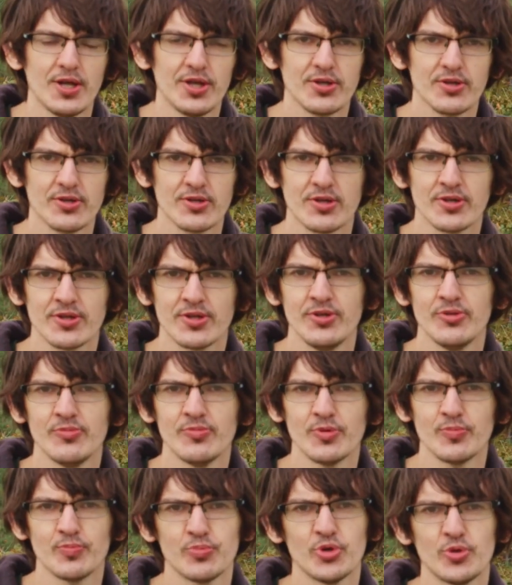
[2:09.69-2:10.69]
And you could
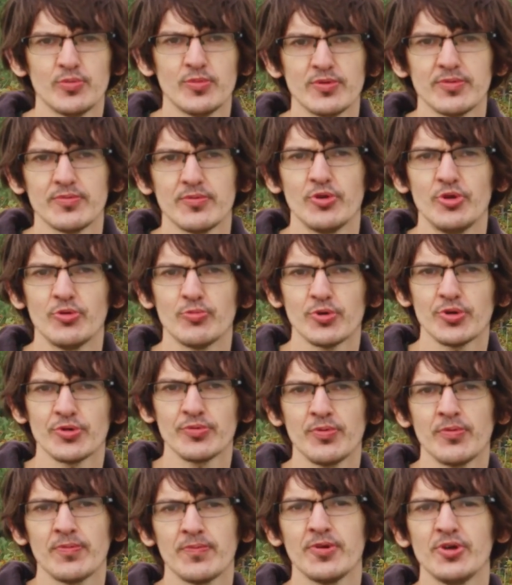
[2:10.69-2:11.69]
argue that Bournemouth was
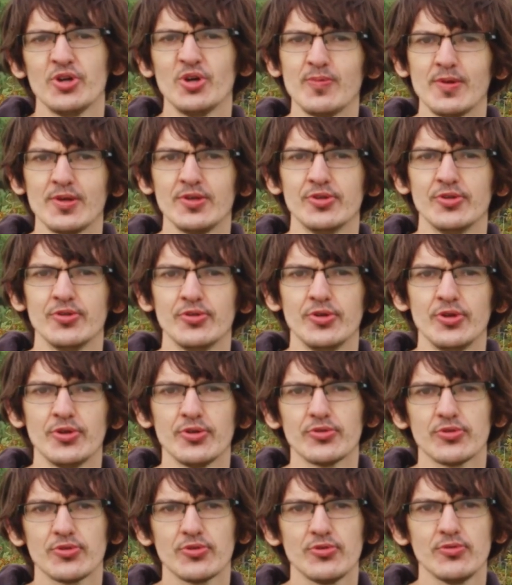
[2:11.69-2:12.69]
one of the first
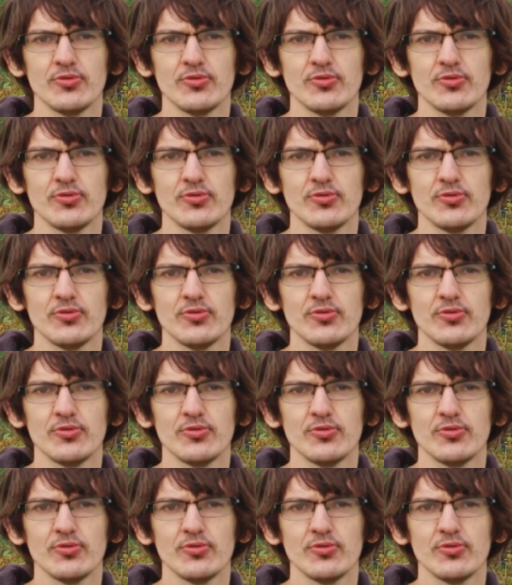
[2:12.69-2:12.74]
places